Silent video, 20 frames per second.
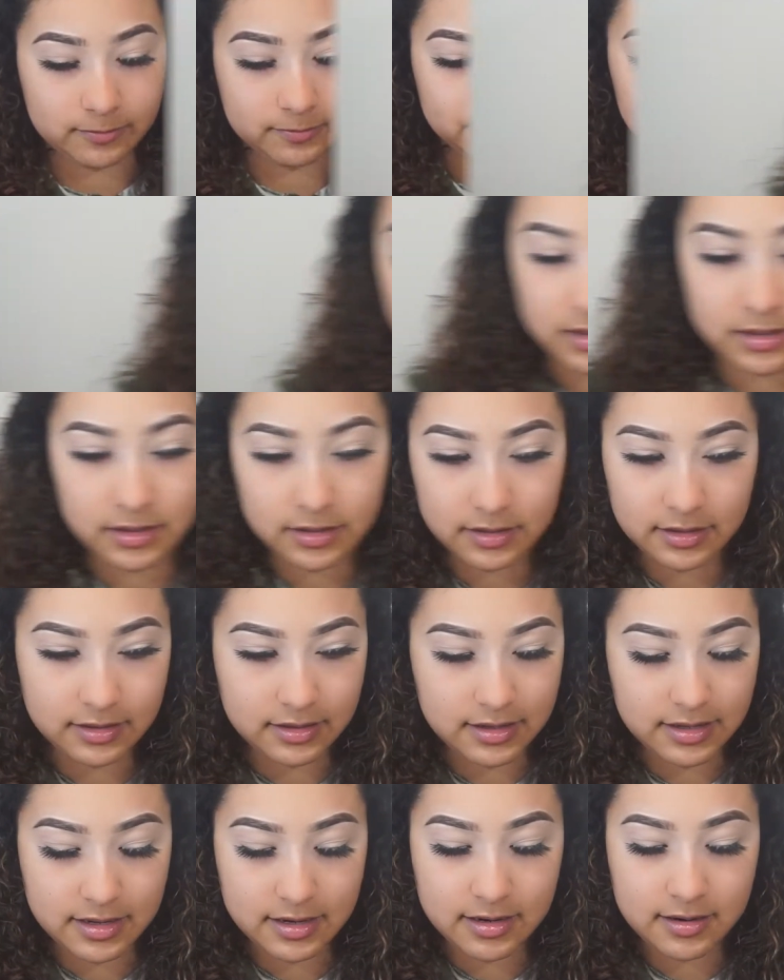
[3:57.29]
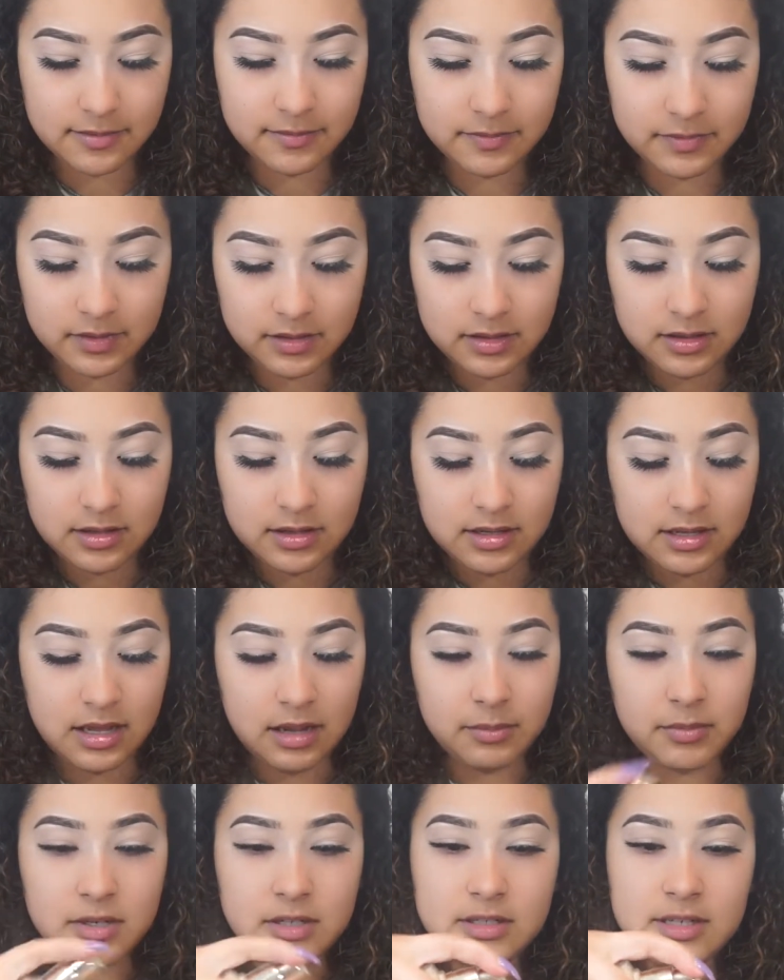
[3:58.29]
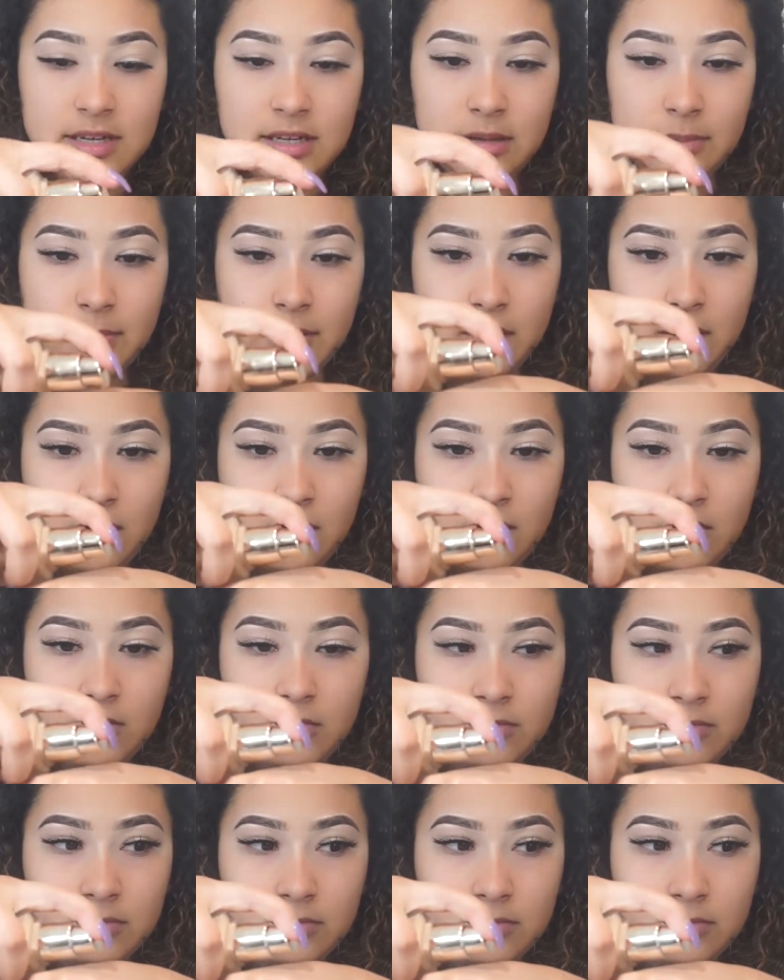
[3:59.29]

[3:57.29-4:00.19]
Okay, and then I'm going to take about